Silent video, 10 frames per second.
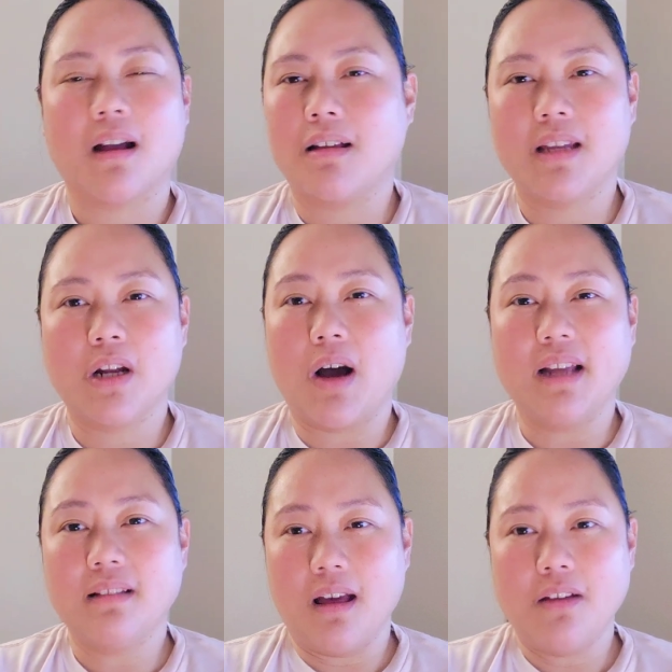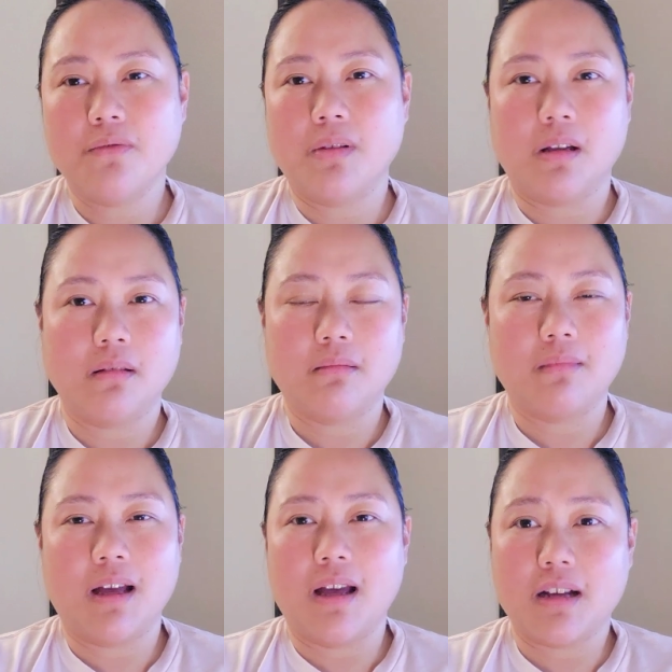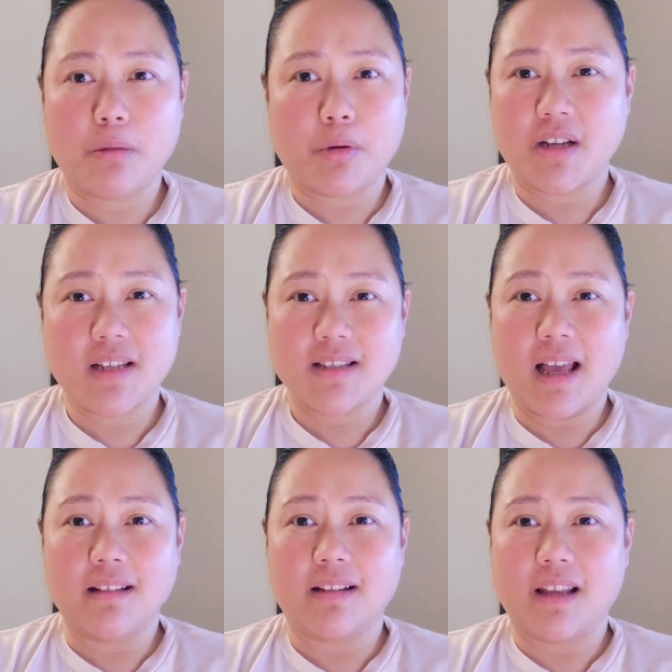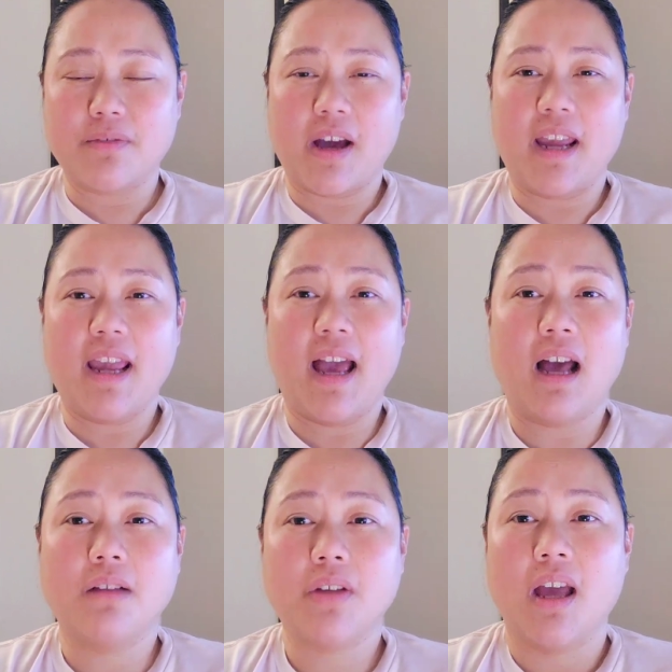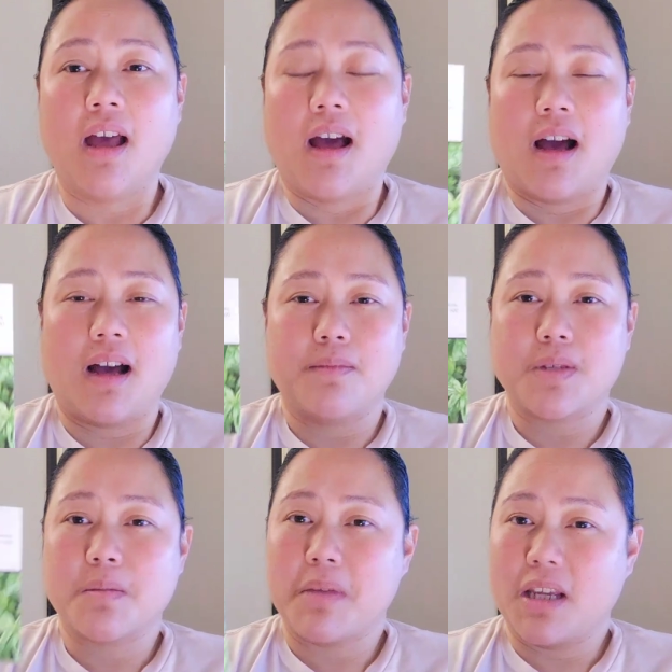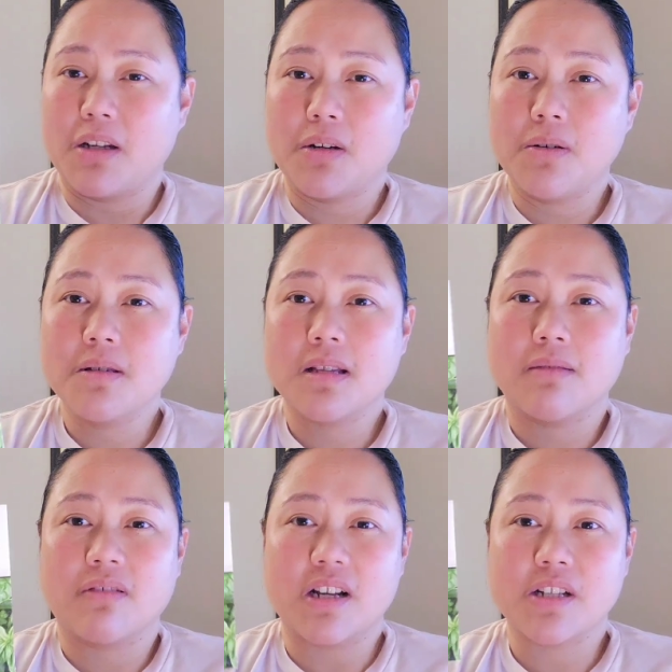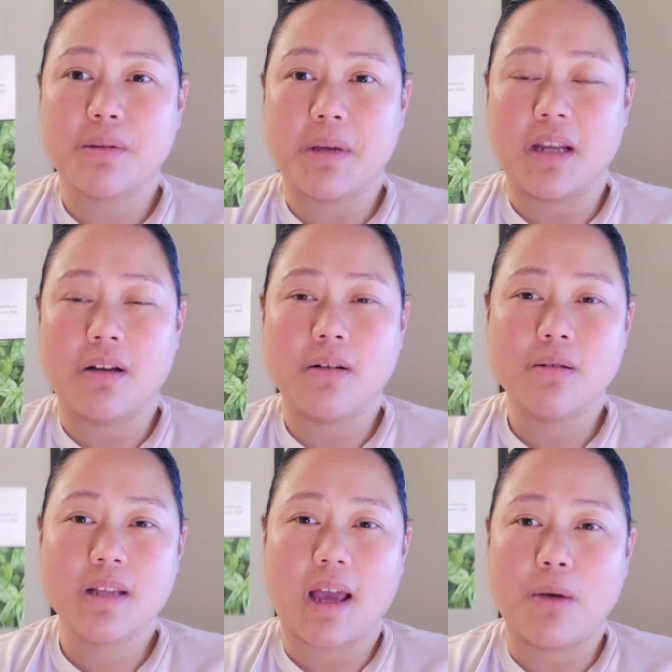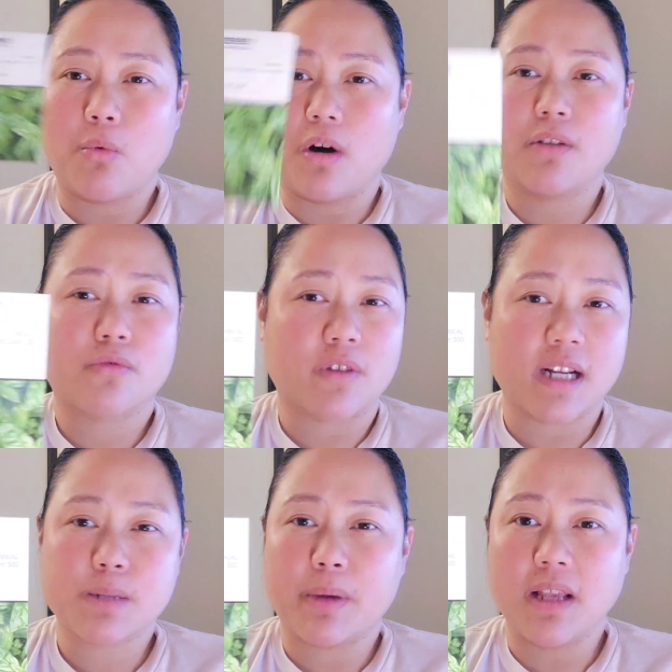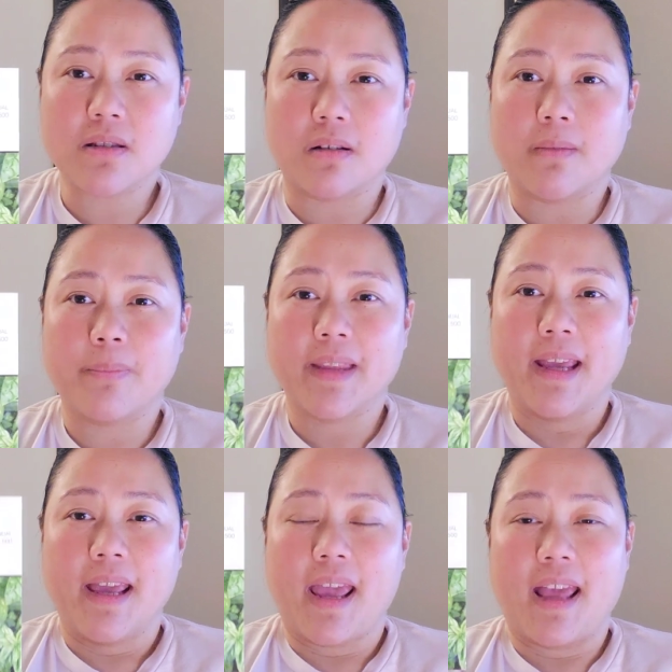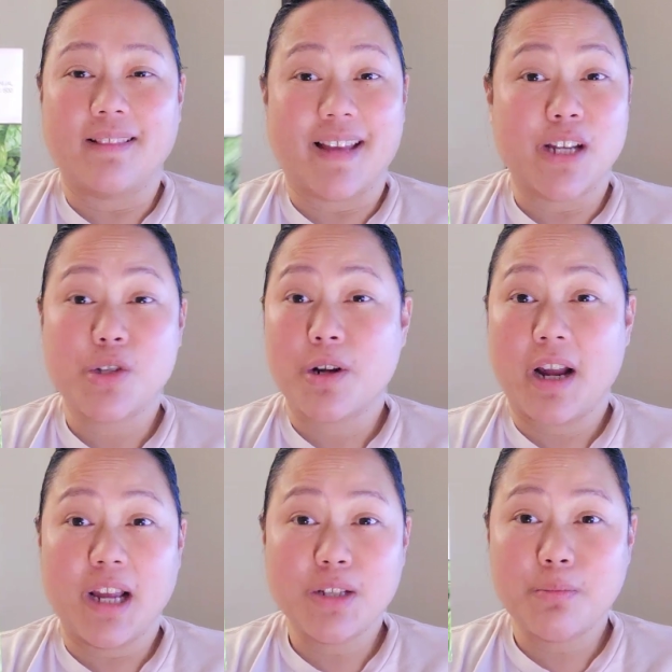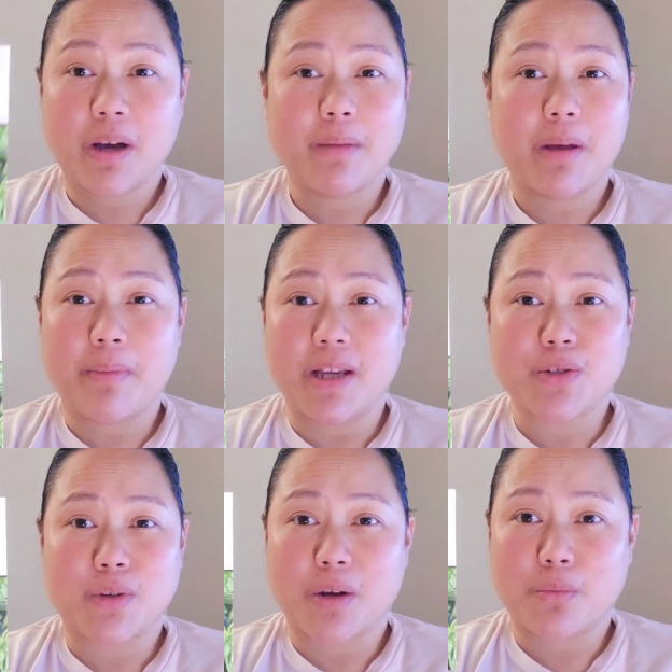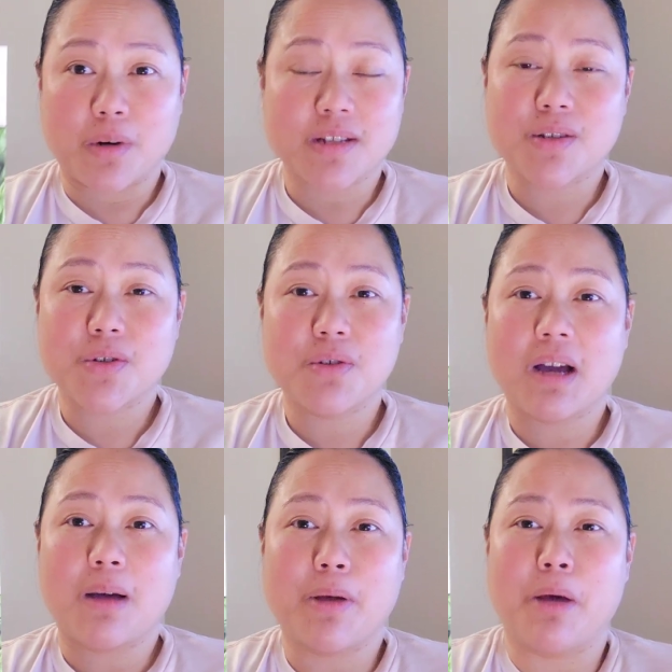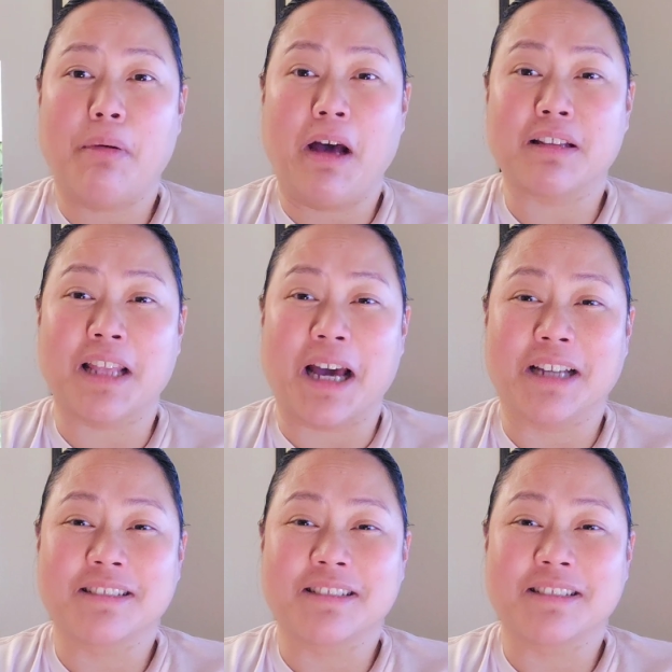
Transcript: You know, I love a caprese salad. If I have tomatoes, fresh tomatoes, I want fresh basil. And last year I had to buy my basil, and I wasn't too happy about that.